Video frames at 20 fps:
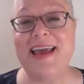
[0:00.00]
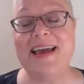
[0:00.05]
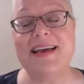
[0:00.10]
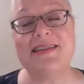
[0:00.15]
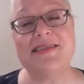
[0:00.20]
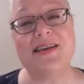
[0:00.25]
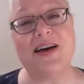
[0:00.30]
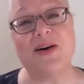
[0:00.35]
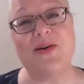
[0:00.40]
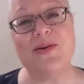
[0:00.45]

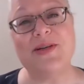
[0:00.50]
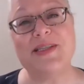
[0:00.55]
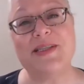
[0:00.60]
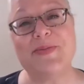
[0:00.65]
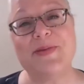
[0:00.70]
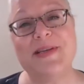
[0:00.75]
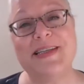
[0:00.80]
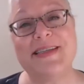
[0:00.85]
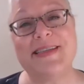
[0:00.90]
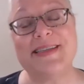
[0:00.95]
As always,
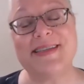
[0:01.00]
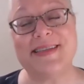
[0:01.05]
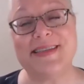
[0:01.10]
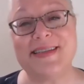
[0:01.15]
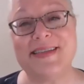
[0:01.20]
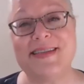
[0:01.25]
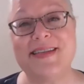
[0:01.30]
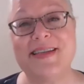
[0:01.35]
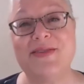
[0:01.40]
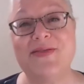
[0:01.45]
please
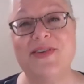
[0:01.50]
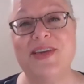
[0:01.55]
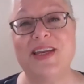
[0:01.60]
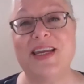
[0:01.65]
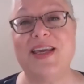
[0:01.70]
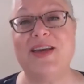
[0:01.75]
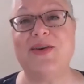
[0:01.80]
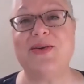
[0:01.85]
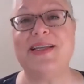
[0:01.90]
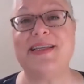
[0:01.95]
listen to the
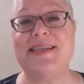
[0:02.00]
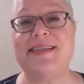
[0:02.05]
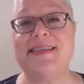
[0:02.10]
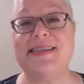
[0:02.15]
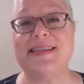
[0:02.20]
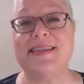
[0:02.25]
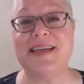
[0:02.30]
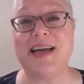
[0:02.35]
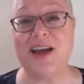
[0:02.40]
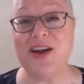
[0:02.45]
video in its
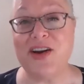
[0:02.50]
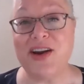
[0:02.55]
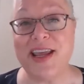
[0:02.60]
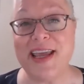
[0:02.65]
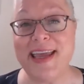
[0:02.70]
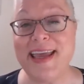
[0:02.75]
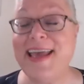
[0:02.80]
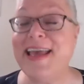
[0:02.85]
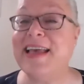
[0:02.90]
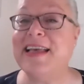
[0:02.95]

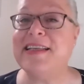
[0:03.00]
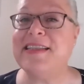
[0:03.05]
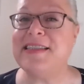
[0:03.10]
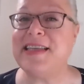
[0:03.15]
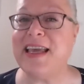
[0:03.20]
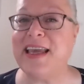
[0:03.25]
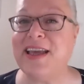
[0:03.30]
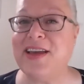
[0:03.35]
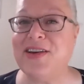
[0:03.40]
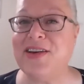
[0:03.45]
entirety,
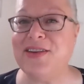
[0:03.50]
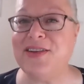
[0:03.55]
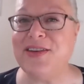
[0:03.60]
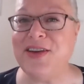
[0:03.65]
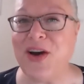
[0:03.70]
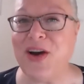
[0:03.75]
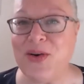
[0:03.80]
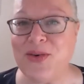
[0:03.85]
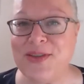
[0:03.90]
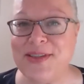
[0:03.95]
take good
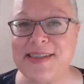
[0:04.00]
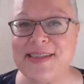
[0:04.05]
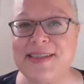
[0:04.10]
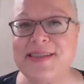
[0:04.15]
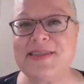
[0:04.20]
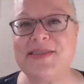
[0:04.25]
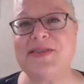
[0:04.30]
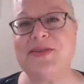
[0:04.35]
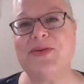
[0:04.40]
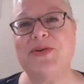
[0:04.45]

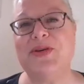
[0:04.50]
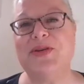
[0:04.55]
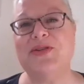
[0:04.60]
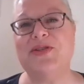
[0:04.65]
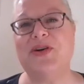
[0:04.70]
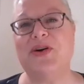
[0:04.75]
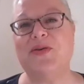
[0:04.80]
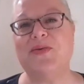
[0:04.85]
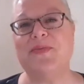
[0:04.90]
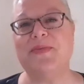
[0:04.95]
notes so you
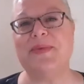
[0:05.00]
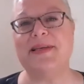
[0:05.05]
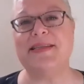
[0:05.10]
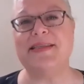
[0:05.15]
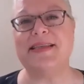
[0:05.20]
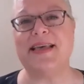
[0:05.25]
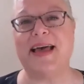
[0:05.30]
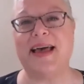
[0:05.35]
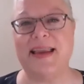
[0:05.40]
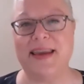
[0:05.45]
don't
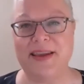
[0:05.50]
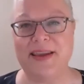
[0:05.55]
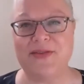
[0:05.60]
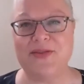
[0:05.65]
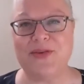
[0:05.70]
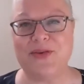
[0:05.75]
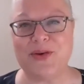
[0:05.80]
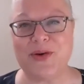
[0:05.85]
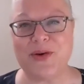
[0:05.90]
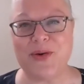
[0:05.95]
miss any
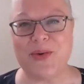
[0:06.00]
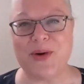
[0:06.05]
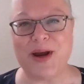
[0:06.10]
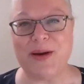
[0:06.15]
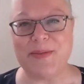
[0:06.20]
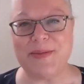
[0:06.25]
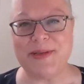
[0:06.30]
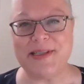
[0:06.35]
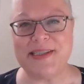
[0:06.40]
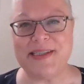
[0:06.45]
of the
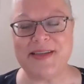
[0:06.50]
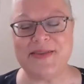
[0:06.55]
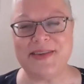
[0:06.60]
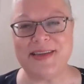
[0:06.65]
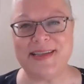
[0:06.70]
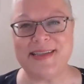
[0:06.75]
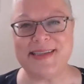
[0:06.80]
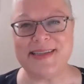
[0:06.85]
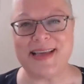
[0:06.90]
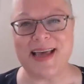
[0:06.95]
requirements of
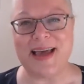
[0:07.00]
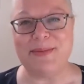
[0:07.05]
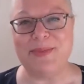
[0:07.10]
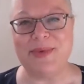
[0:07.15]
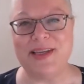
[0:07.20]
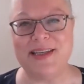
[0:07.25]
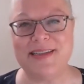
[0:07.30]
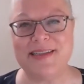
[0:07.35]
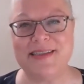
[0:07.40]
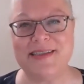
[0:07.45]
the
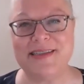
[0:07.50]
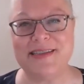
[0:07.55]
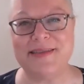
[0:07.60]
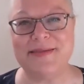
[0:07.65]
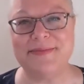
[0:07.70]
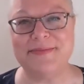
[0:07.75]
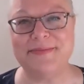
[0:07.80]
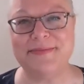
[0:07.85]
assignment.